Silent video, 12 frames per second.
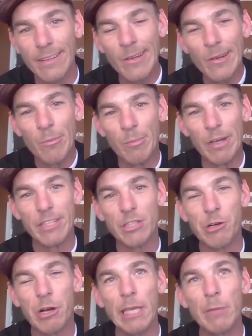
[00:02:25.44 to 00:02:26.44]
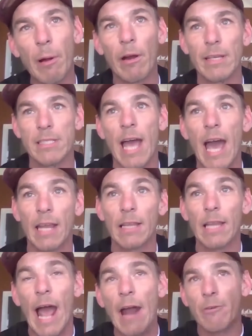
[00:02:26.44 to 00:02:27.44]
But the tricky part is I had a
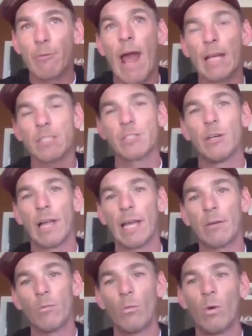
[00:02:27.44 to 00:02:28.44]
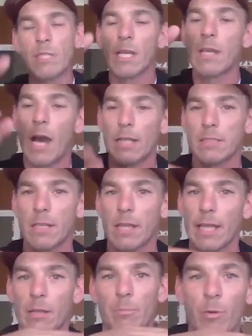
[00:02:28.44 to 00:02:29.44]
ladder rack. So like once it got to
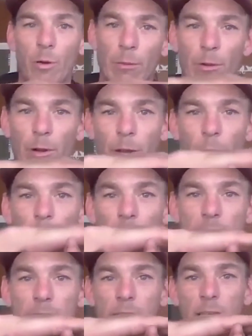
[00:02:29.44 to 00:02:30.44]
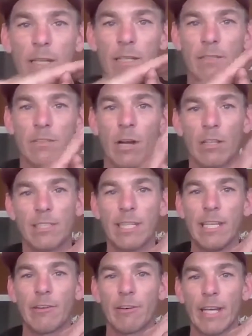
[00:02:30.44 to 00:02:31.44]
like the point where it wanted to start
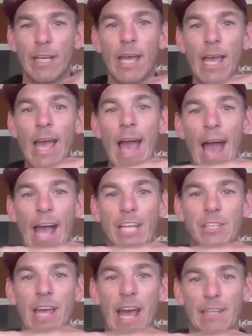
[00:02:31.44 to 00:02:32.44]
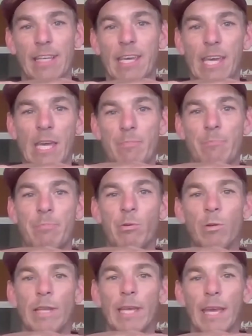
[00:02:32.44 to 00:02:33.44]
teetering, I actually had to keep
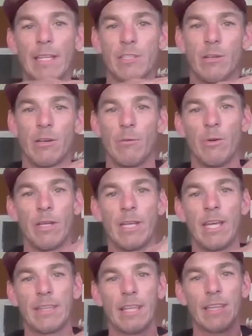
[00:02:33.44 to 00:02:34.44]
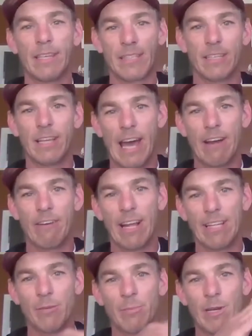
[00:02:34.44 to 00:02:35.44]
pulling it so it wouldn't hit because the ladder
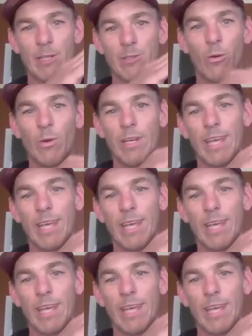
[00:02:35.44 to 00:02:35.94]
rack's up here, so it wouldn't